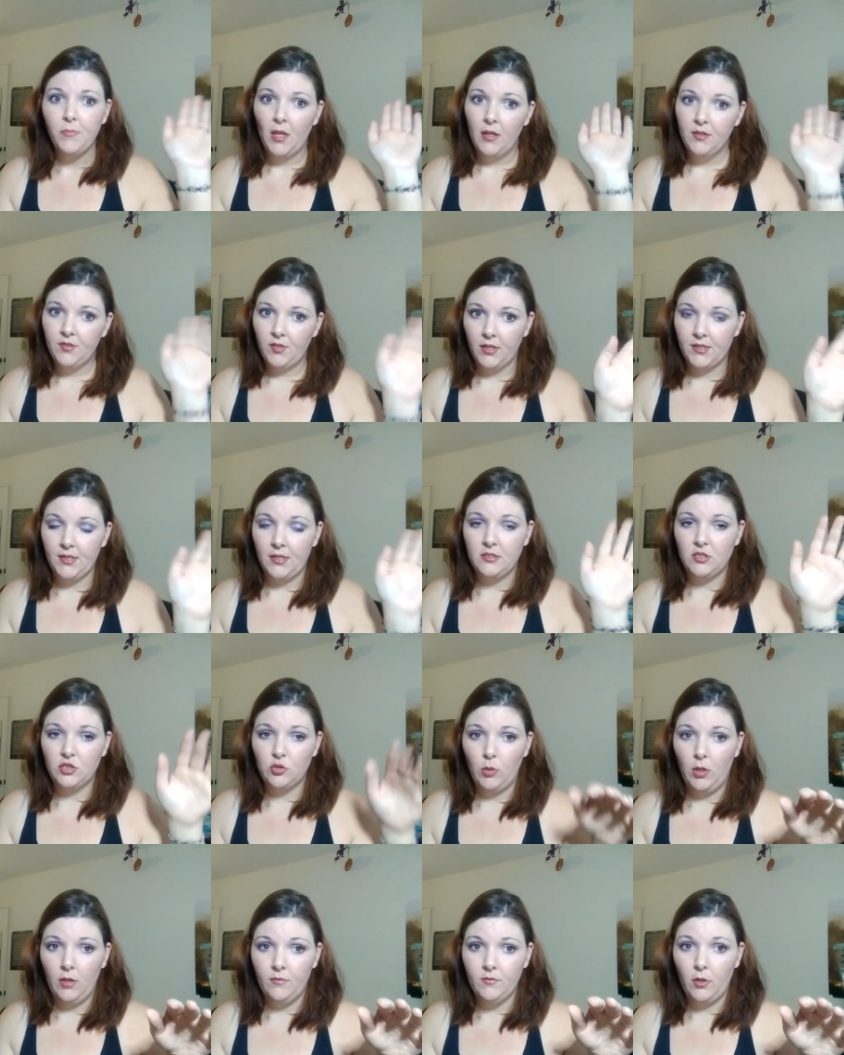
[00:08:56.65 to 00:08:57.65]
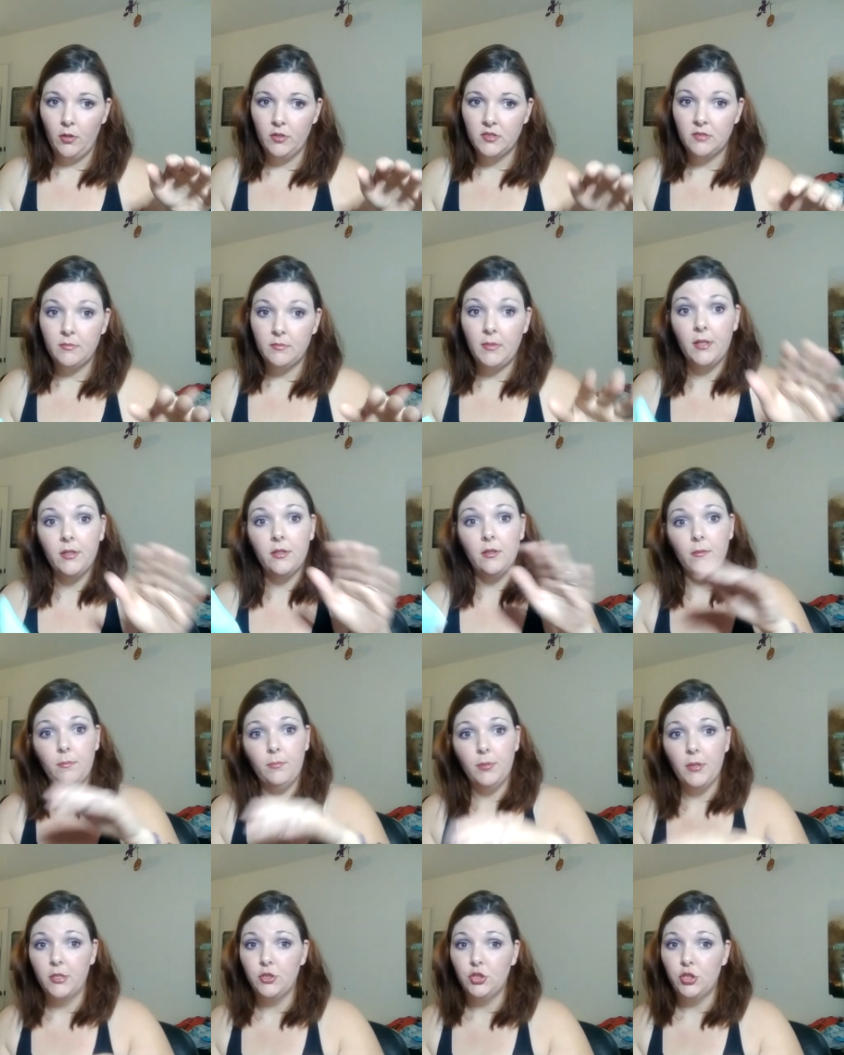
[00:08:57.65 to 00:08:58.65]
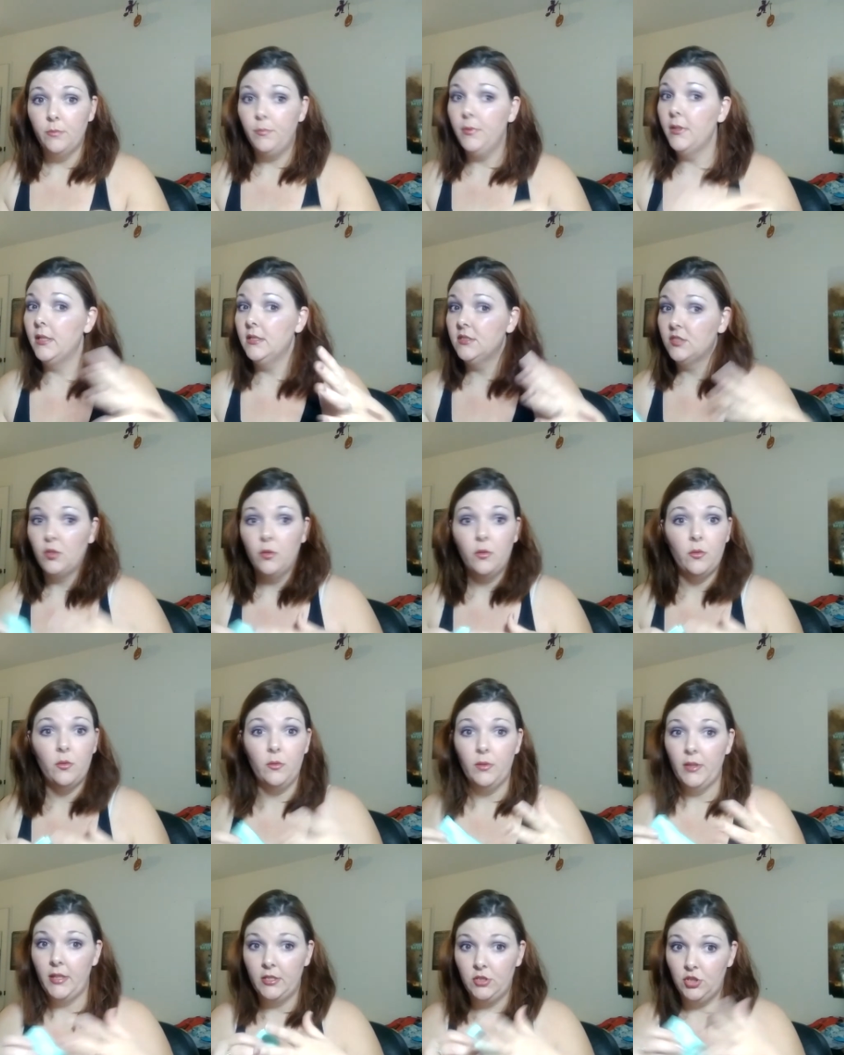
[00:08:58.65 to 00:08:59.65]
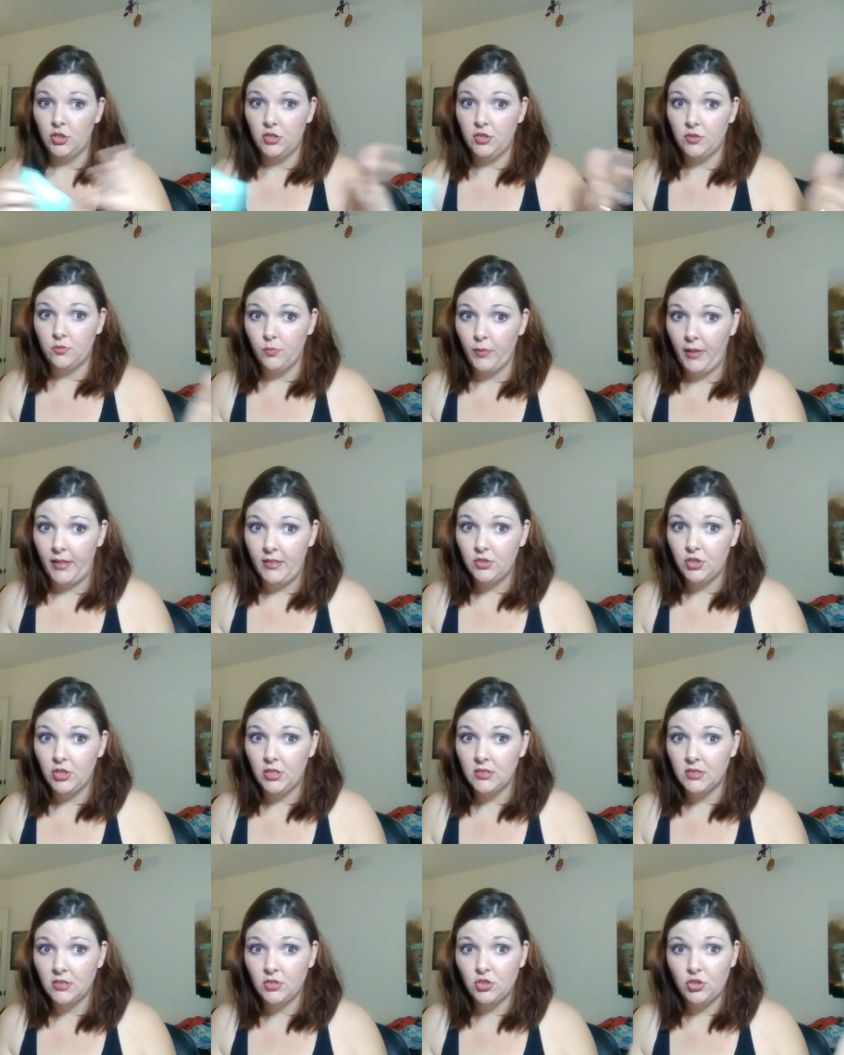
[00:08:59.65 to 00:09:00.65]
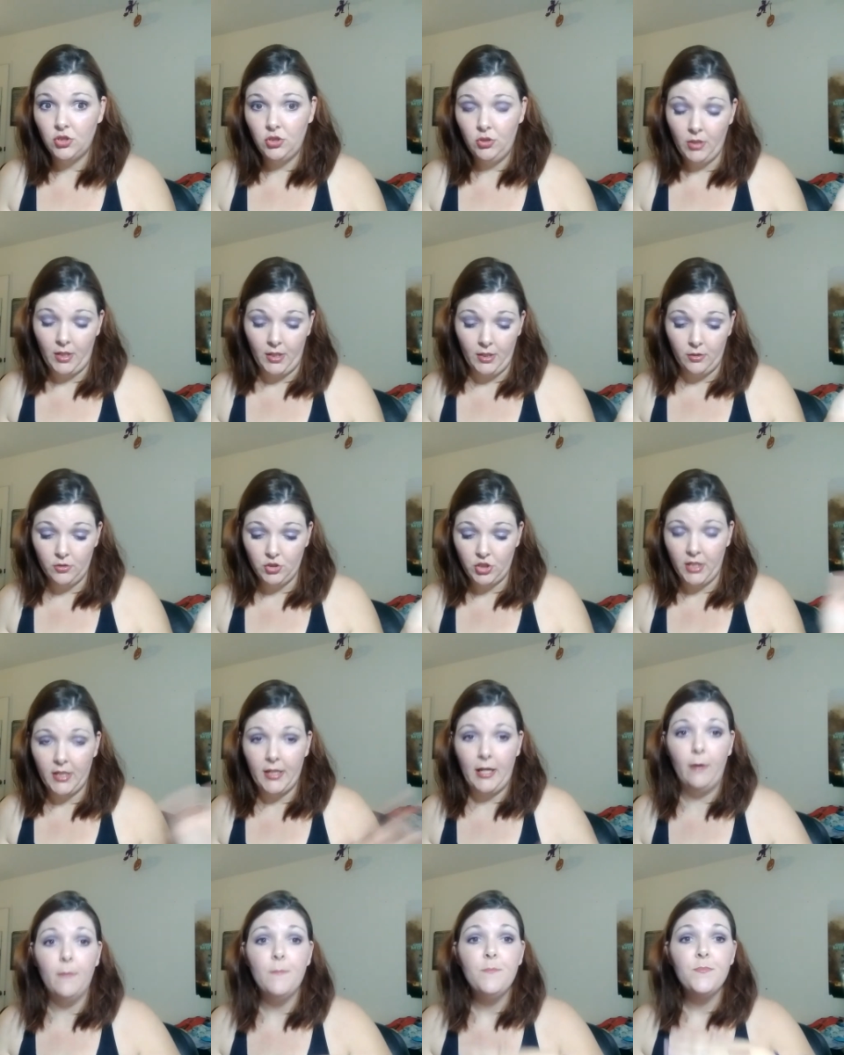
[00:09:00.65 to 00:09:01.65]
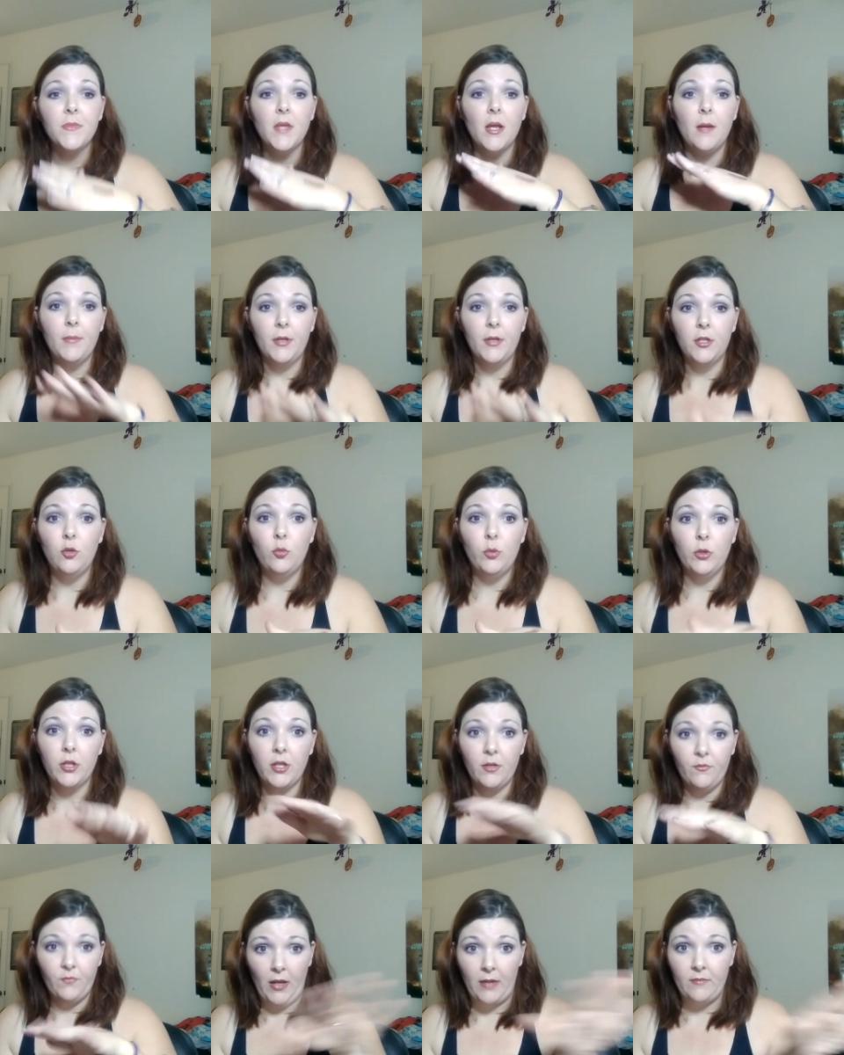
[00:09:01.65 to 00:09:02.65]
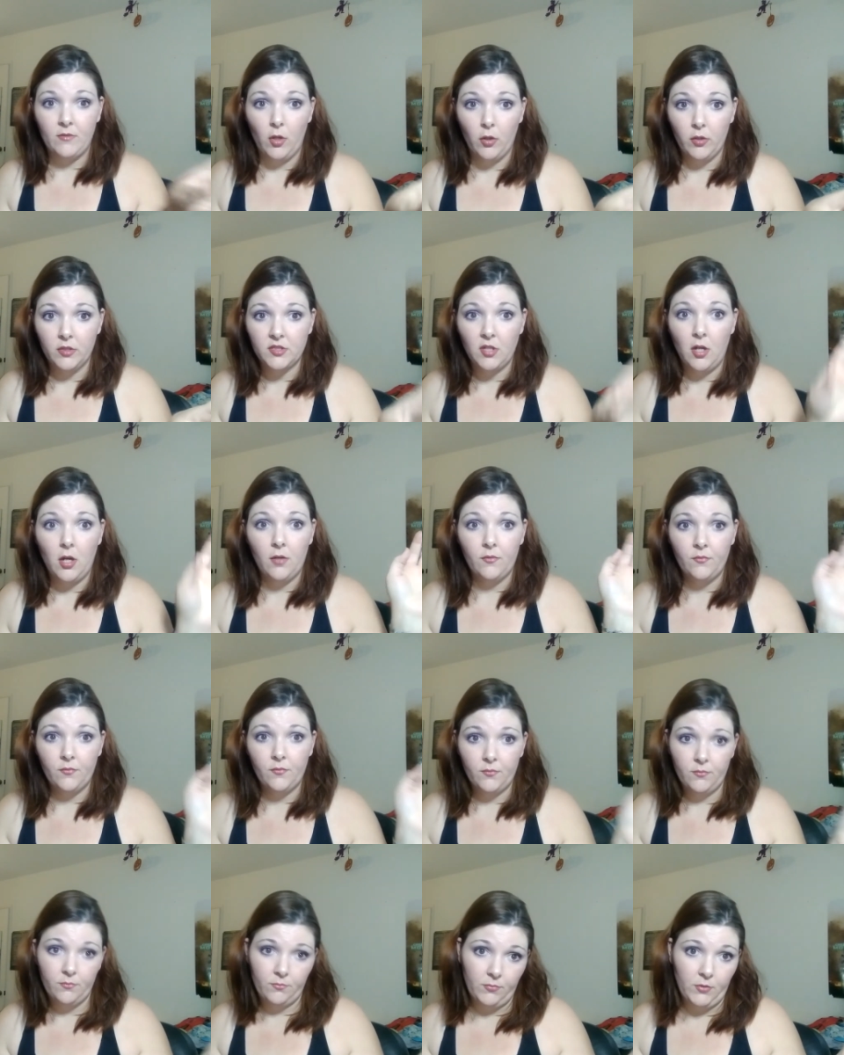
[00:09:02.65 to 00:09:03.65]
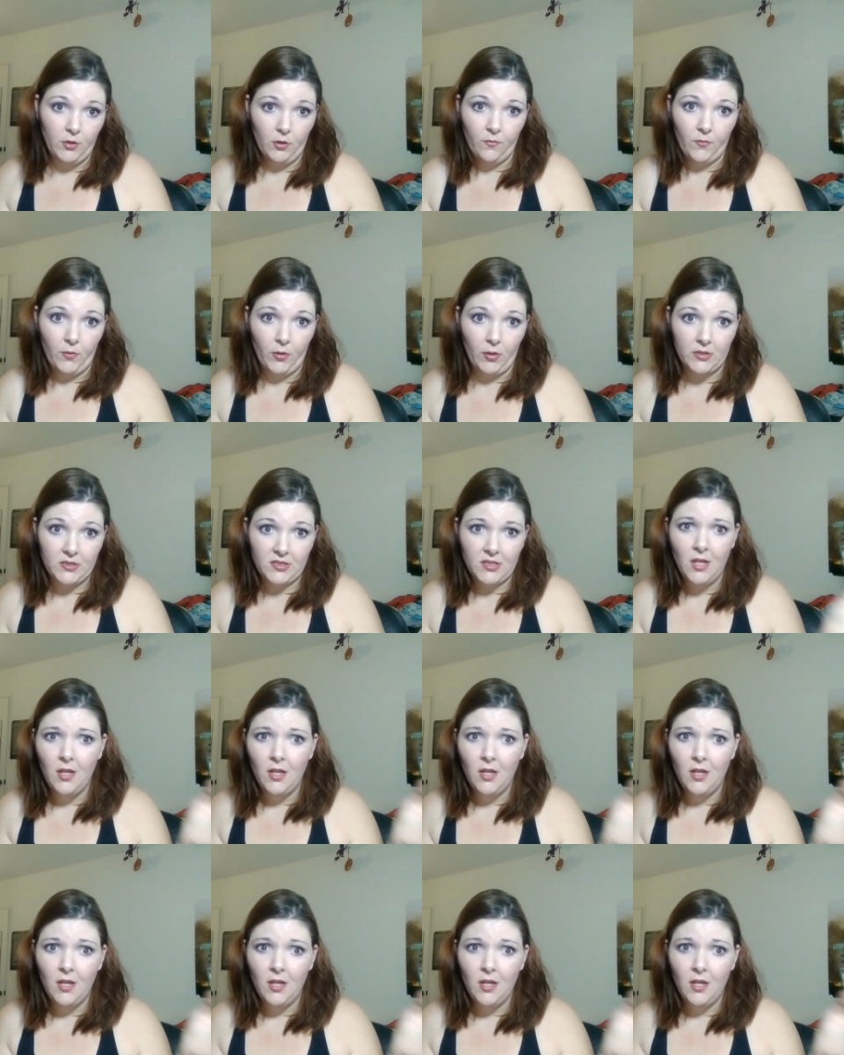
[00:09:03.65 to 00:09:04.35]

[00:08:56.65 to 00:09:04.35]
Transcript: So like I said, it's $12 a month plus shipping. So it just ranges. You got to go check it out. But you will get $5 off your first.